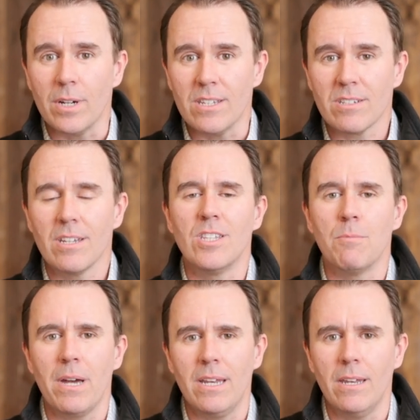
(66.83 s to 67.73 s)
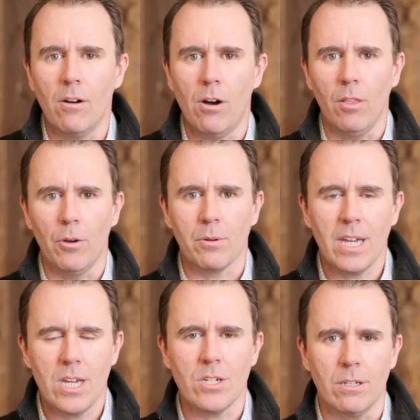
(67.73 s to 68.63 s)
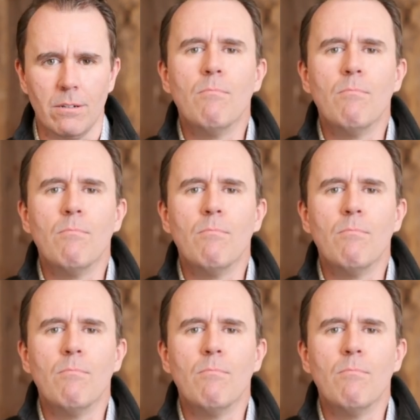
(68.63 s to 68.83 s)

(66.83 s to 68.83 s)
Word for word: risk dependent on location.